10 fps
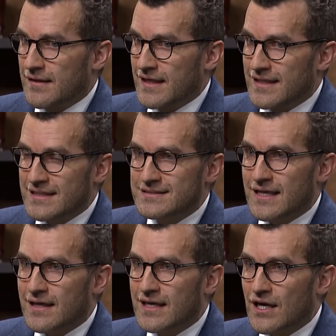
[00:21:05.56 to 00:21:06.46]
and that that's
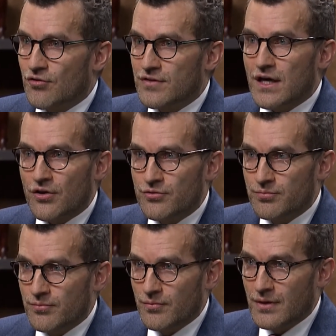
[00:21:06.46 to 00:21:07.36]
taking care of the other
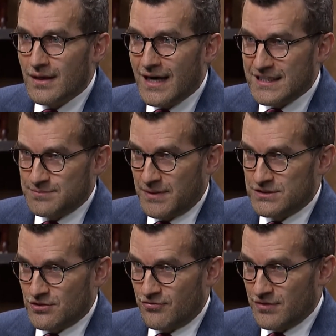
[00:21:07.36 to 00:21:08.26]

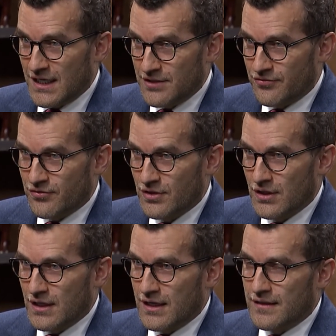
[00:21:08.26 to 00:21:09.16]
aspects of life.
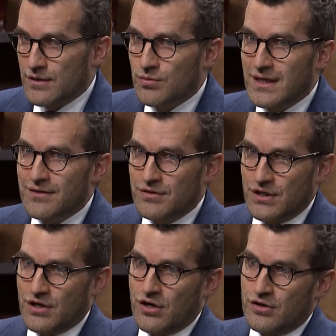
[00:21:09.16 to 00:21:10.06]
I think mm. we live in a
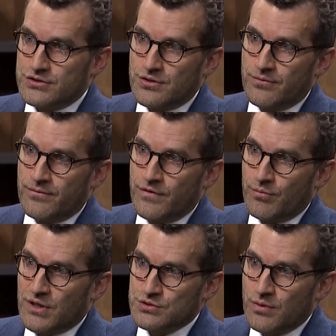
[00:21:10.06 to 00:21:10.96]
culture very
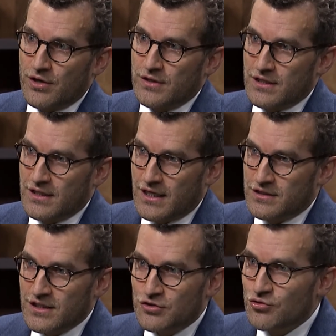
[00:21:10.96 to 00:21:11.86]
much where there, like,
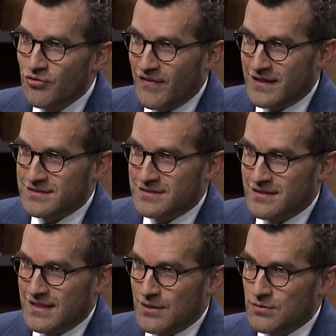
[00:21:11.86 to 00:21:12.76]
there are two things
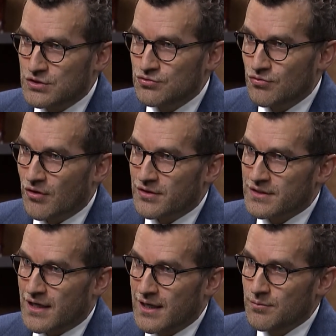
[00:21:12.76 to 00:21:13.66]
that we do all the
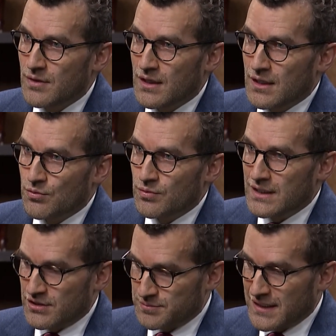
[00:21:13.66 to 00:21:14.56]
time. We
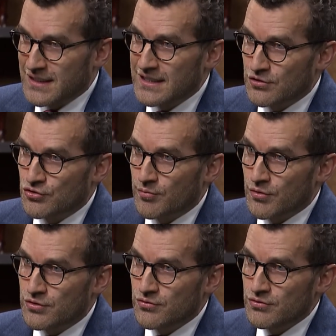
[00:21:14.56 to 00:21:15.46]
are expected either to
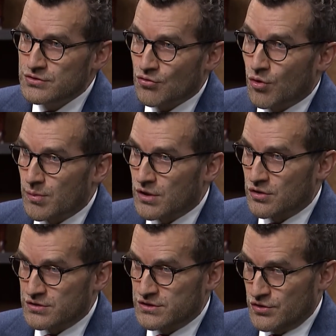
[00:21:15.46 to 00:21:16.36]
produce or we
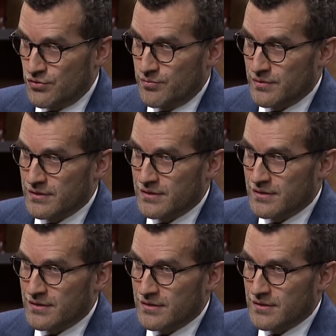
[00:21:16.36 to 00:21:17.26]
consume.
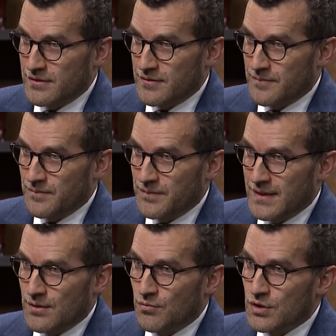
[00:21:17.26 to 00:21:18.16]
Okay.
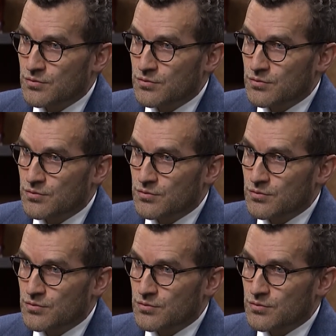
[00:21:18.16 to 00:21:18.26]
What